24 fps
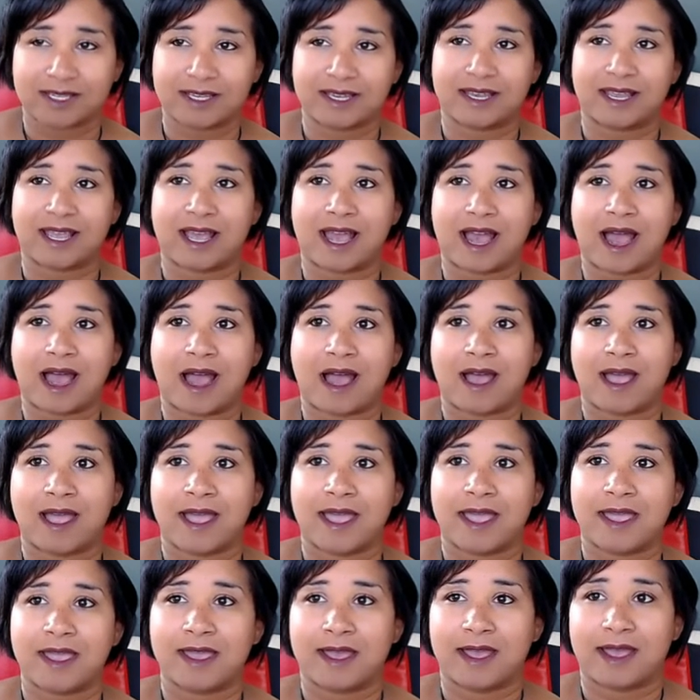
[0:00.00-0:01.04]
Like
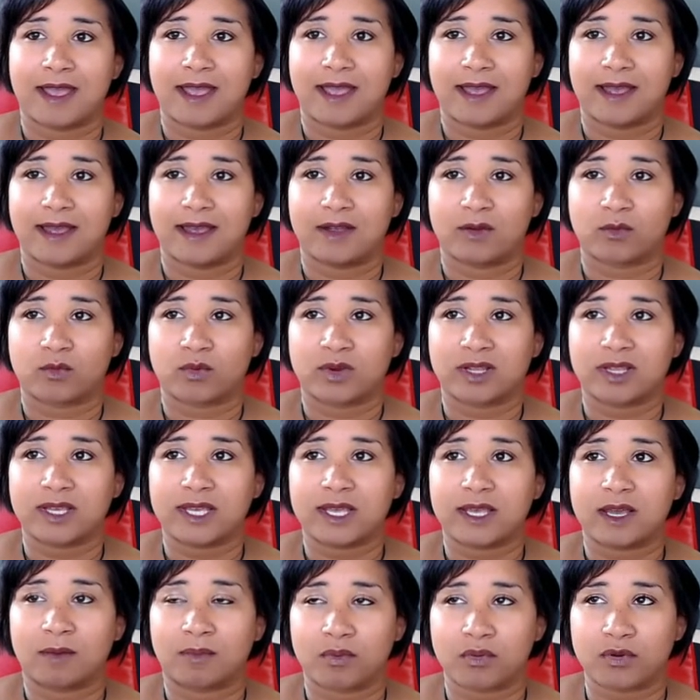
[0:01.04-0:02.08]
I
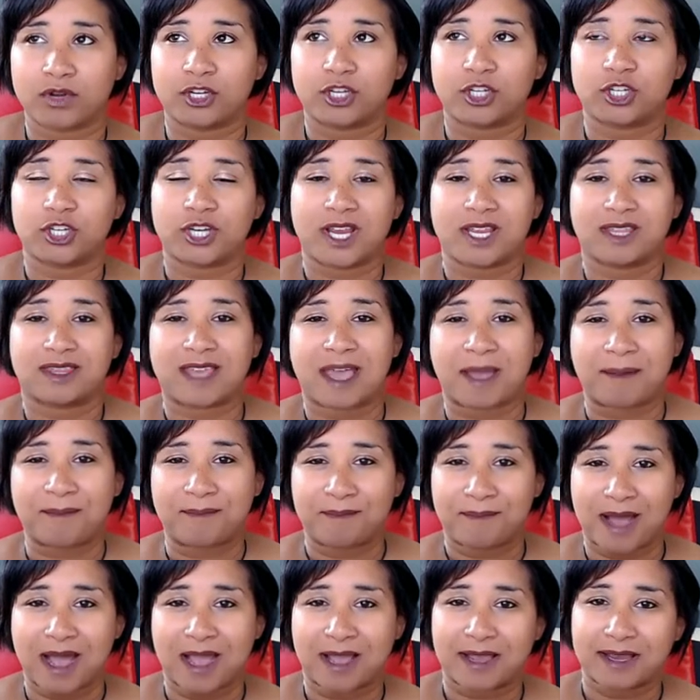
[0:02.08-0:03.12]
really appreciate that
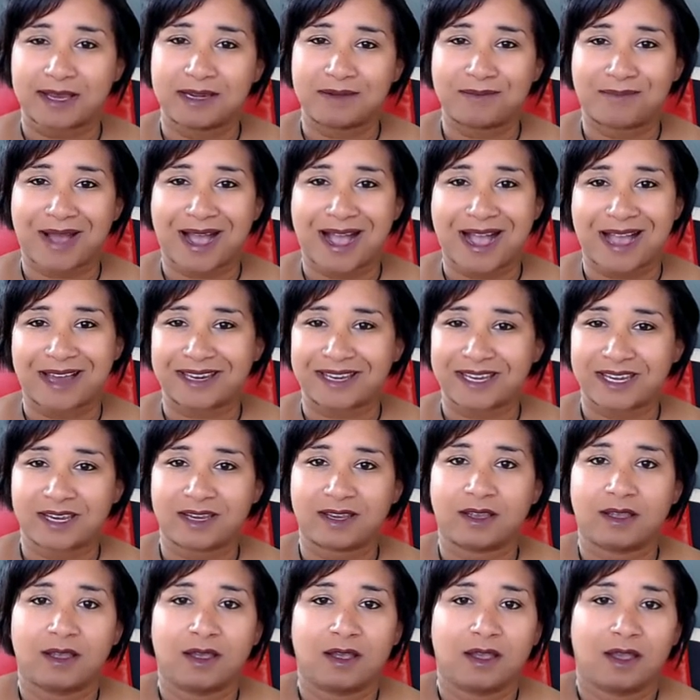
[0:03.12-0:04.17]
mind
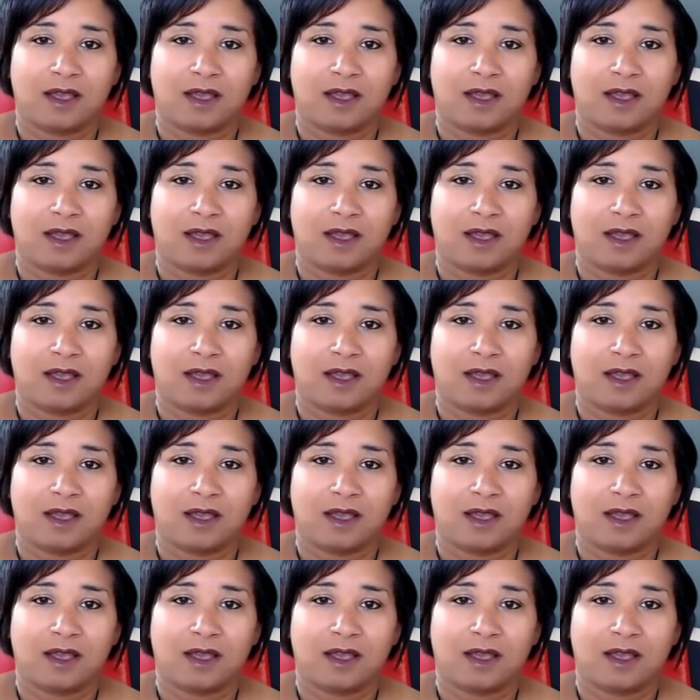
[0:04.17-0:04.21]
body